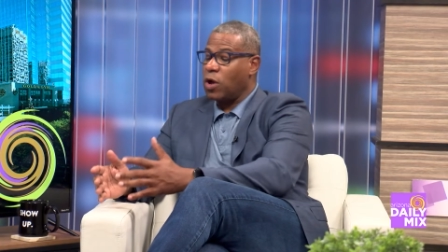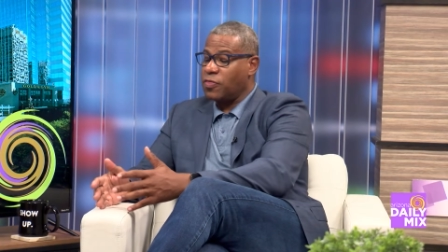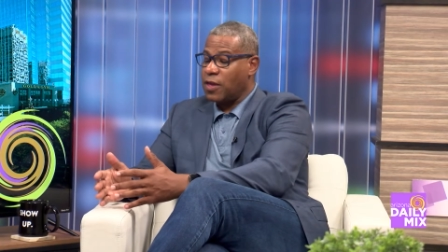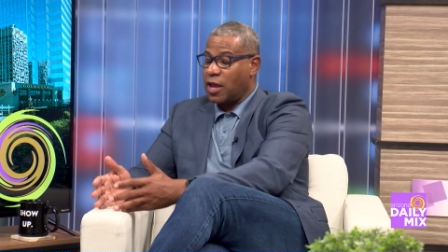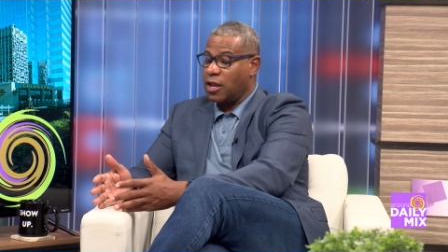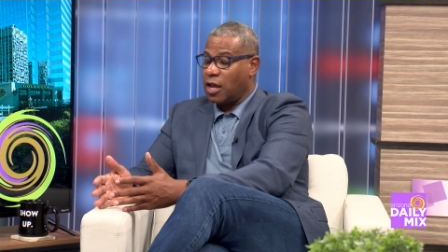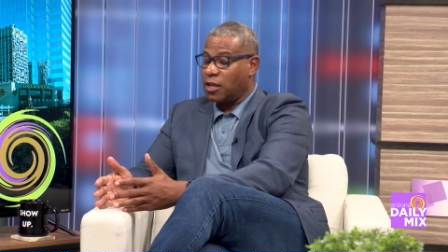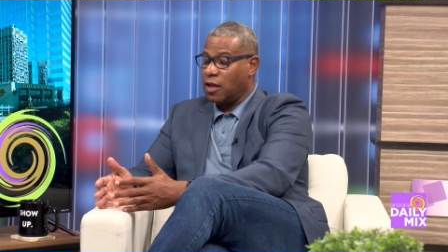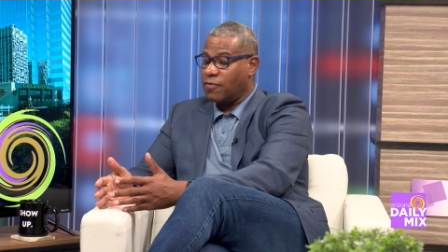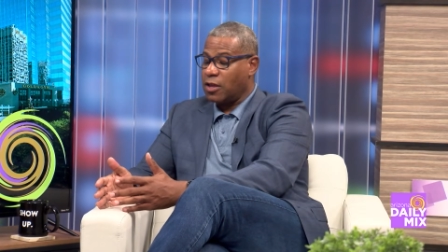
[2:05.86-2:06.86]
But one thing right.
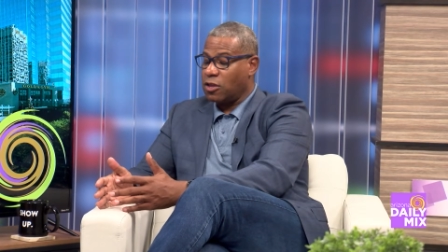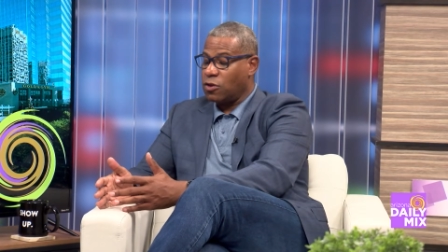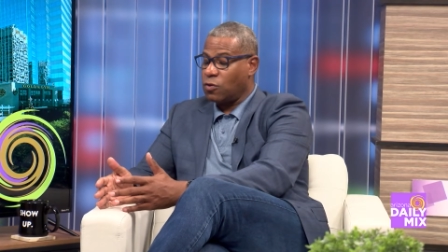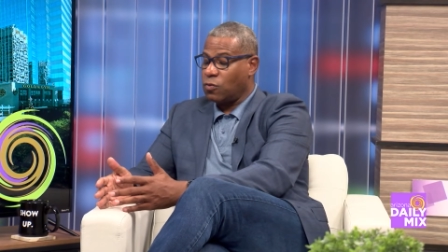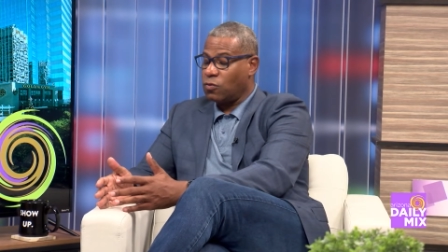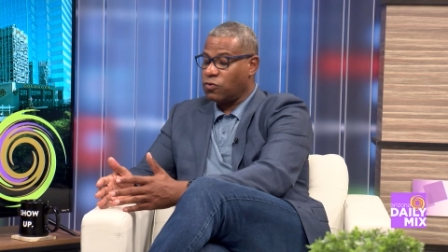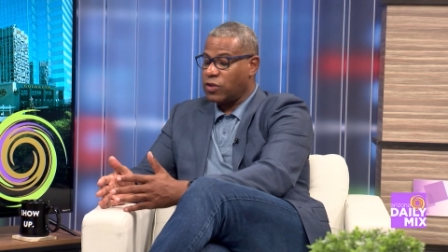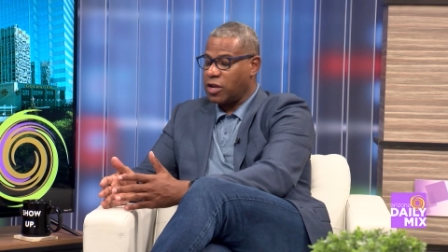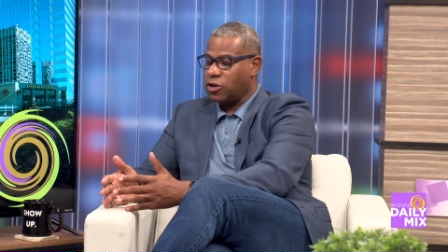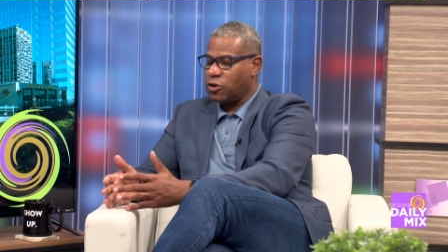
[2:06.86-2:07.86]
I, I, love that you
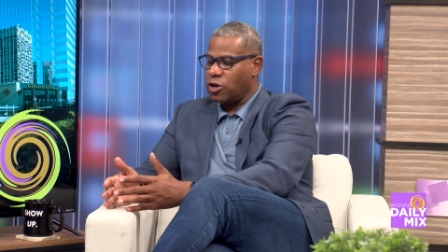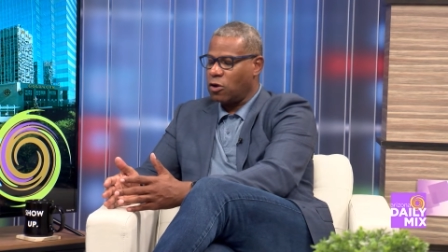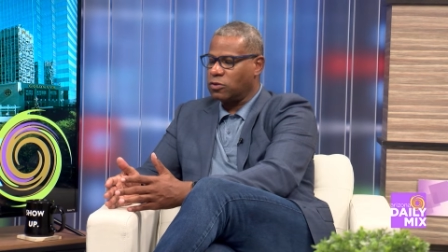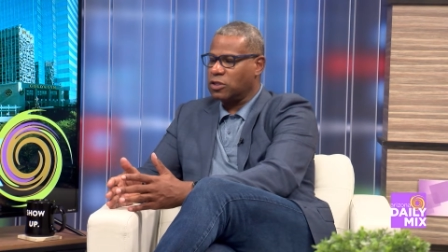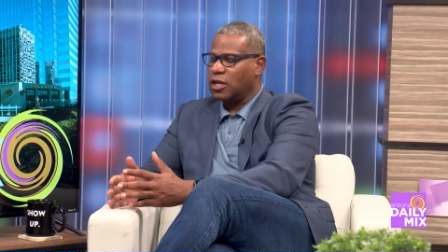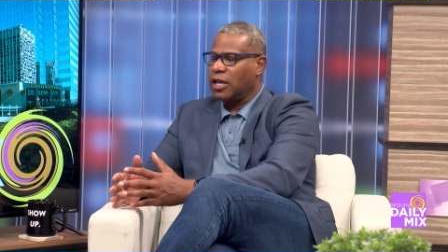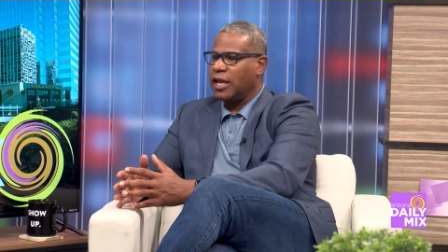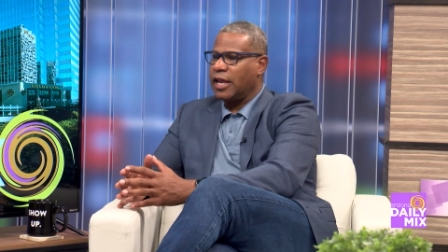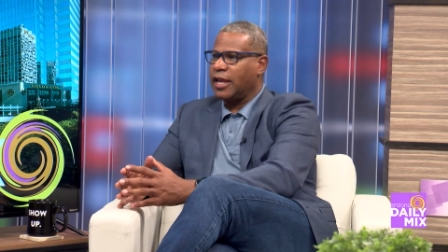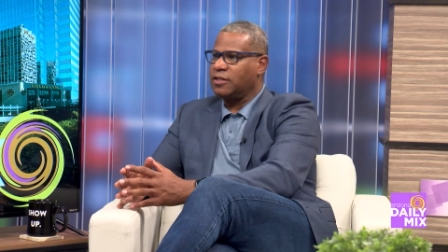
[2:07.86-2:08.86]
said in your notes,
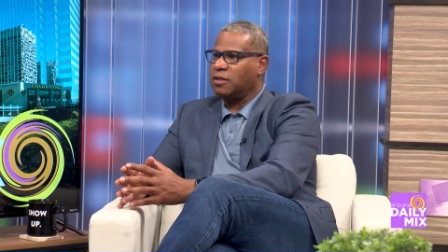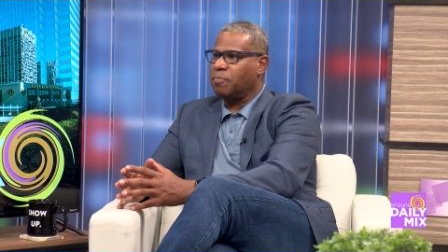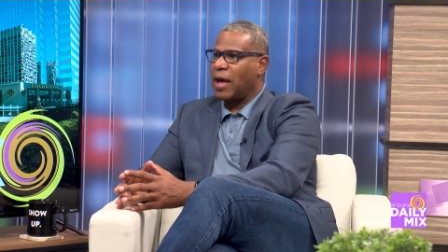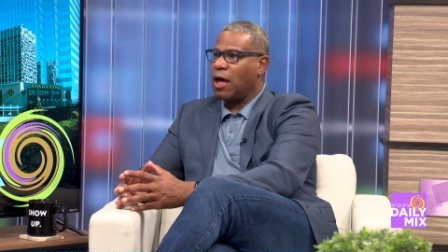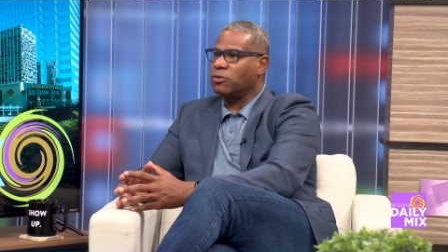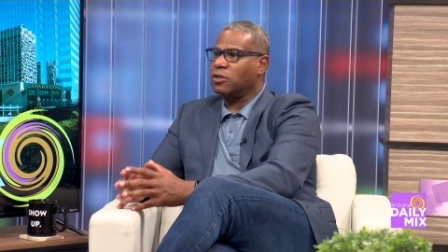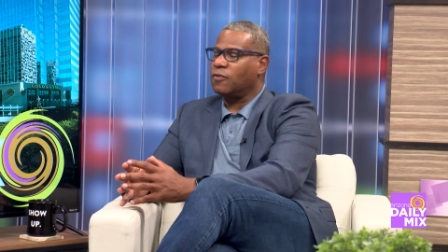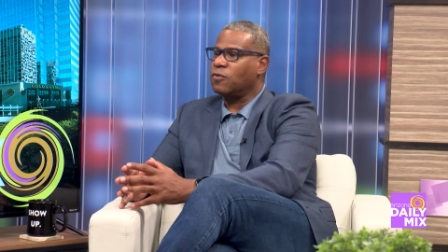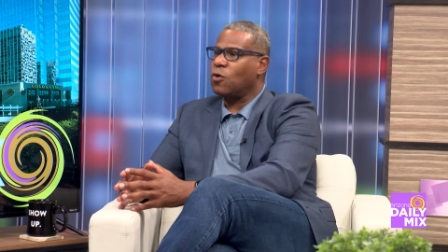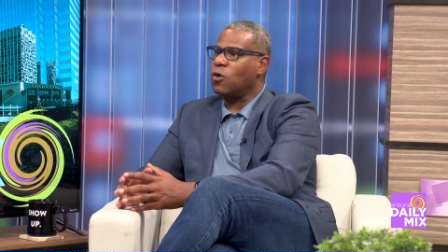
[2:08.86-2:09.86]
it's
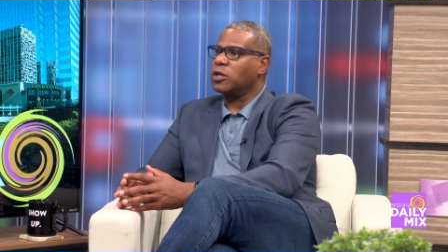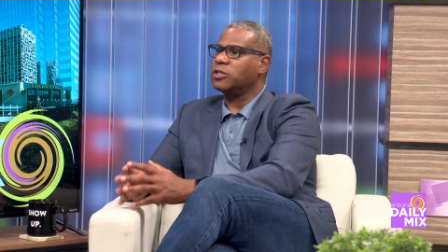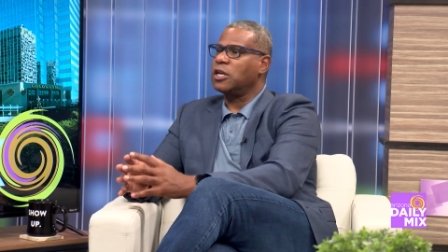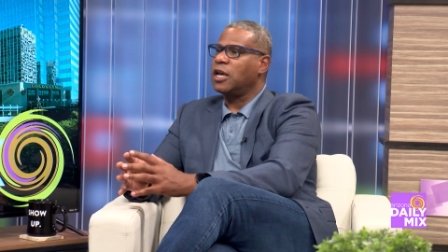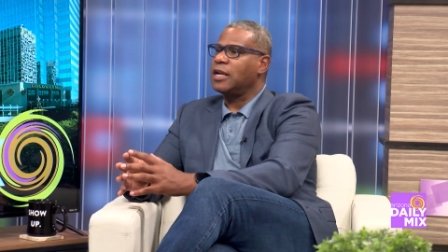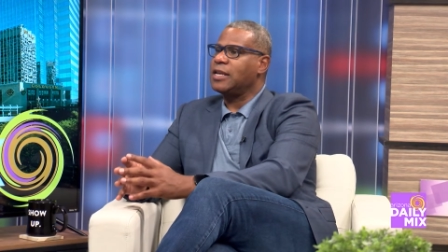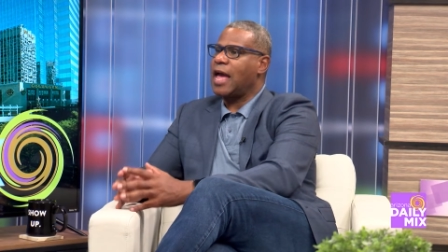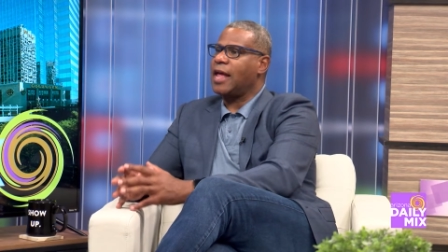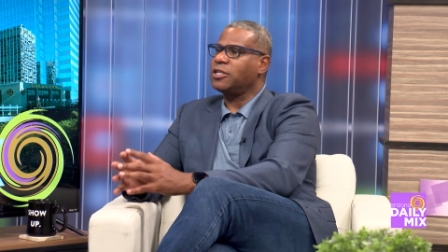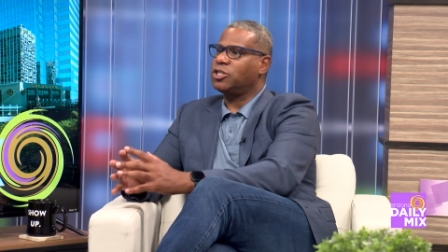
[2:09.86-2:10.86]
about, of course,
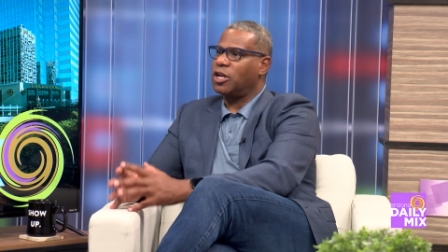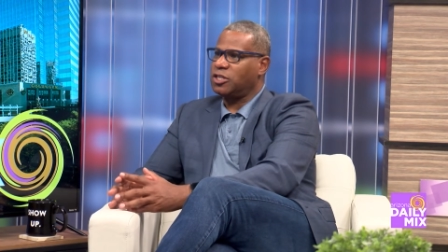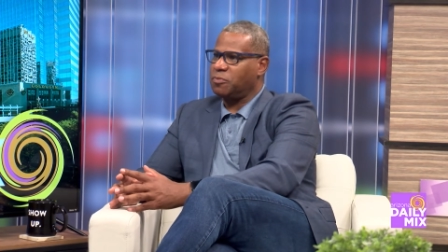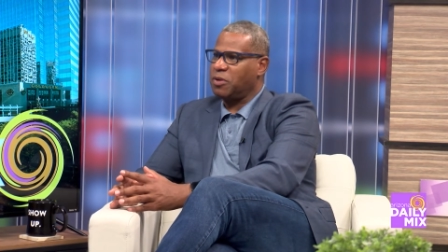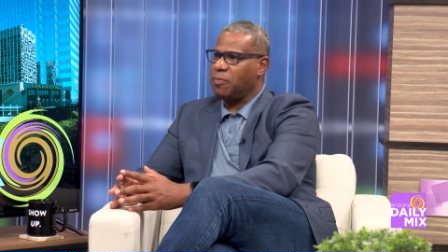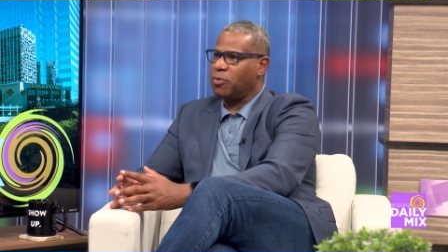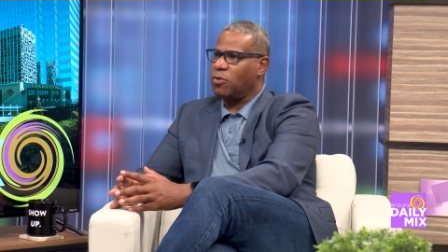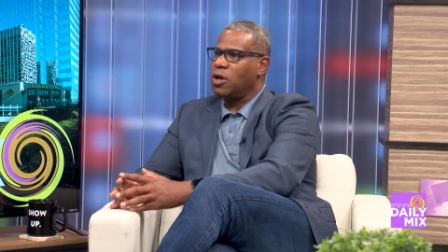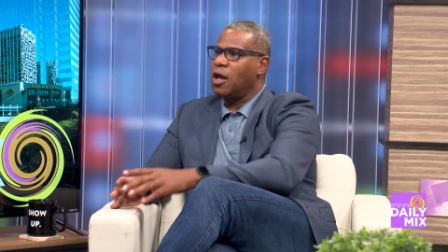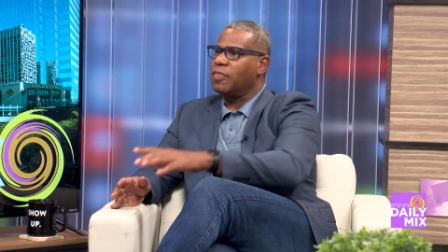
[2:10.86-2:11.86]
not judging
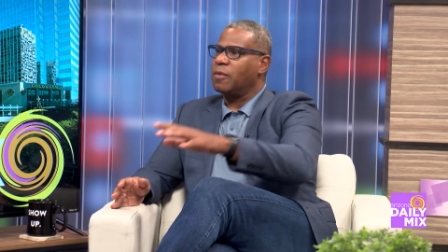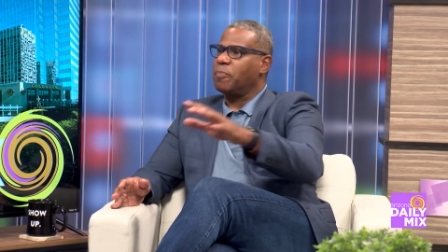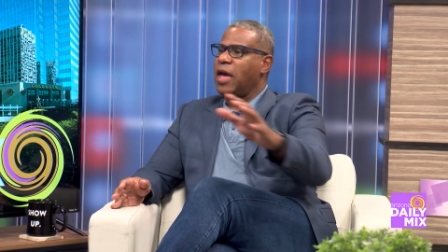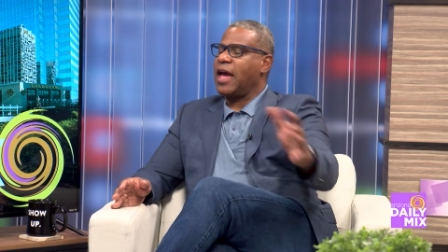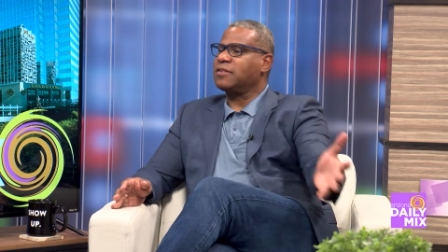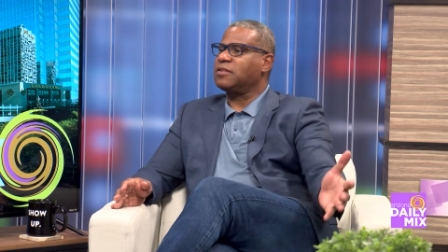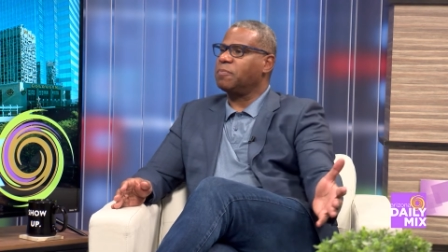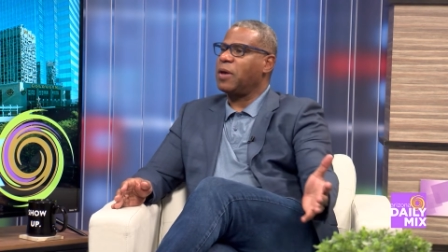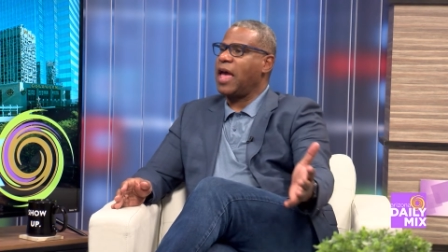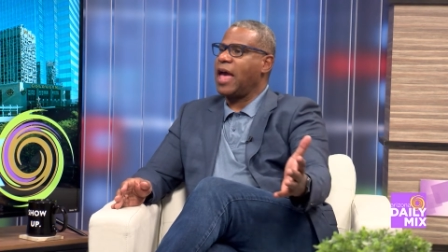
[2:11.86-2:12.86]
people. Uh, the past, the